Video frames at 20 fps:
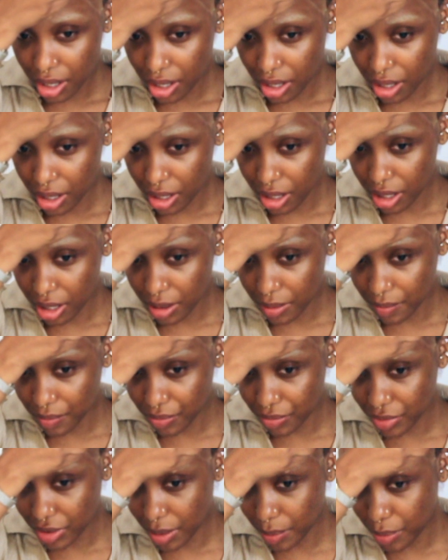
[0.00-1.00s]

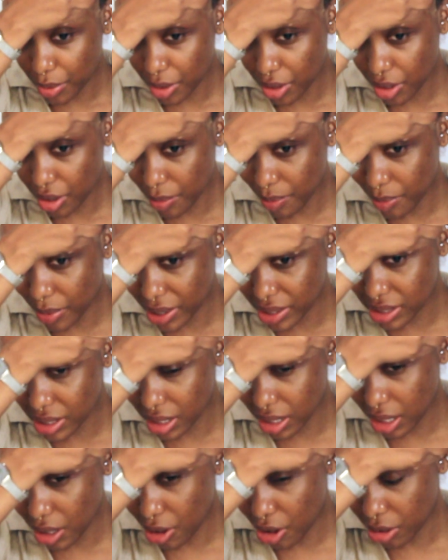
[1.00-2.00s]
I'm putting it
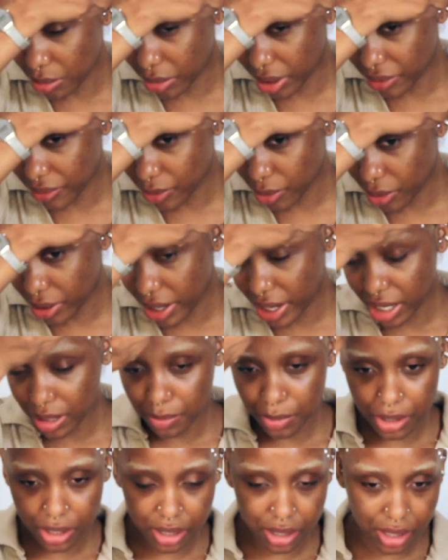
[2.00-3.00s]
basically on my forehead
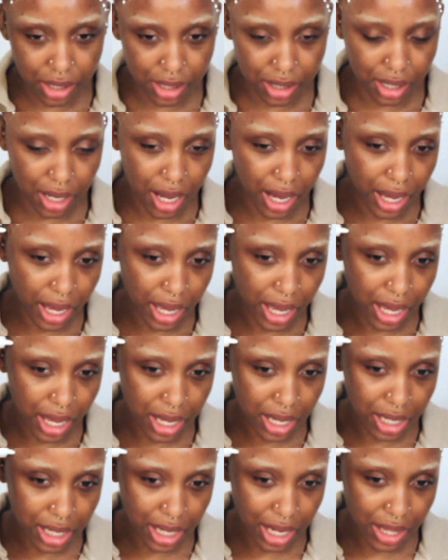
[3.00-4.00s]
because I
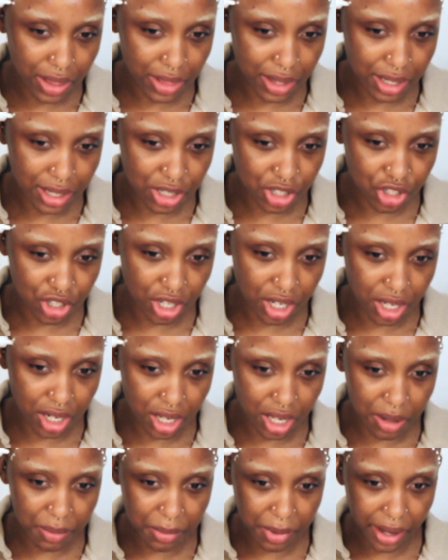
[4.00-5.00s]
hate getting this shit
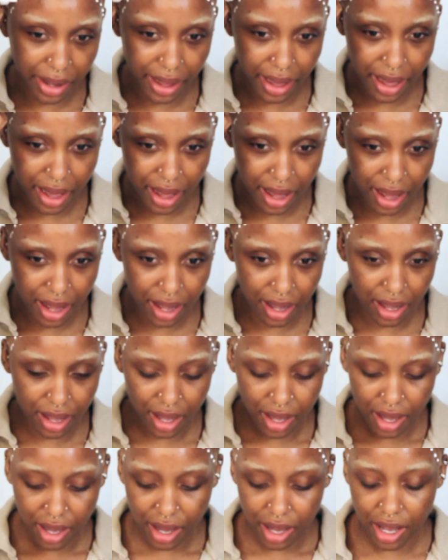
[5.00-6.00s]
in my hair.
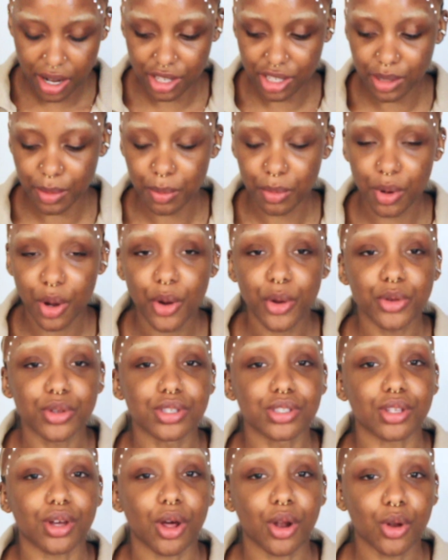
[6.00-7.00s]
It is the
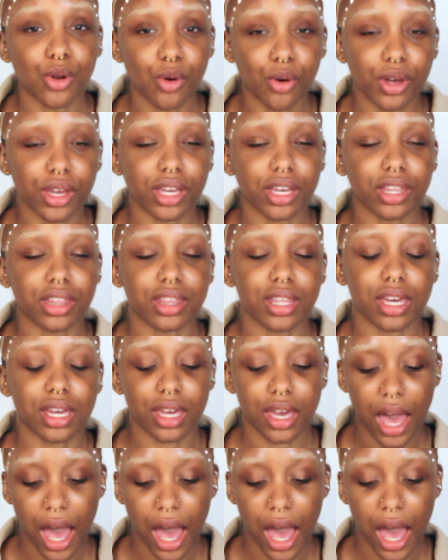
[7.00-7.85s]
most annoying thing